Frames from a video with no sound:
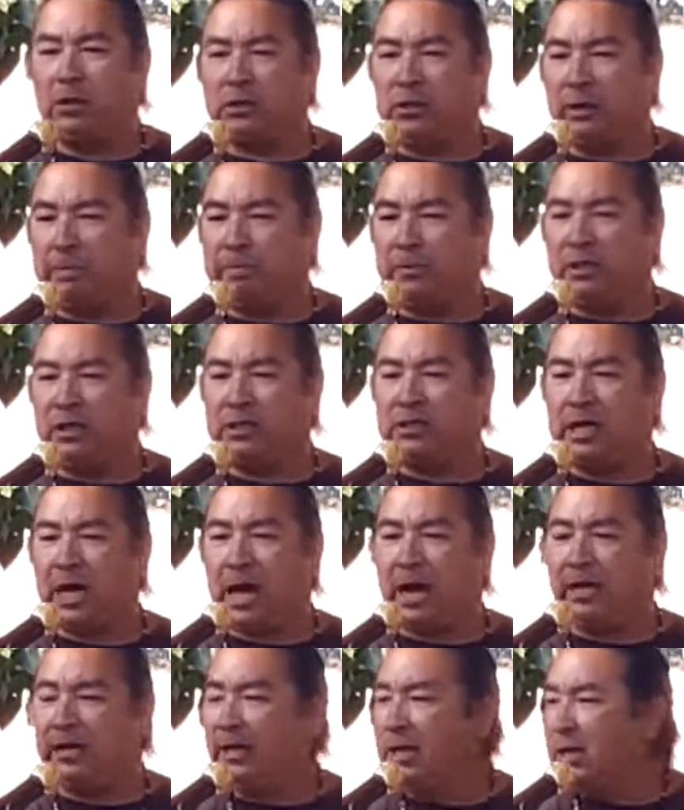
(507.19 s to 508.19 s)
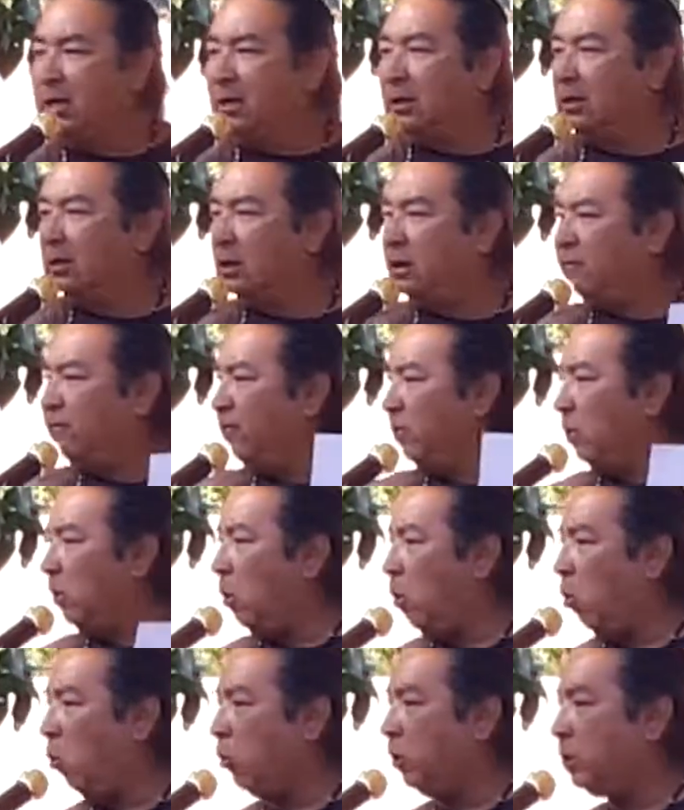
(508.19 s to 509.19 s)
serpent design. Look for the
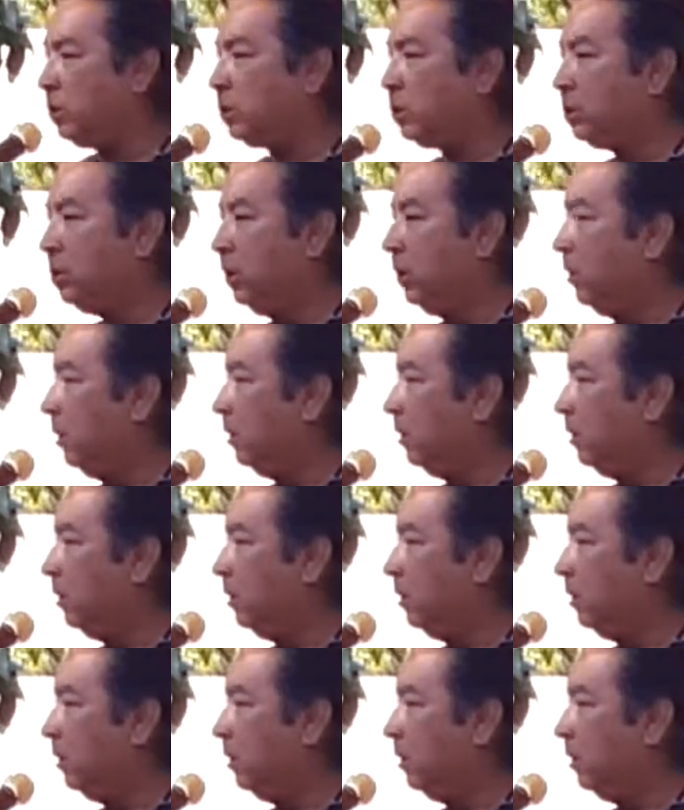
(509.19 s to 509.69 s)
horse.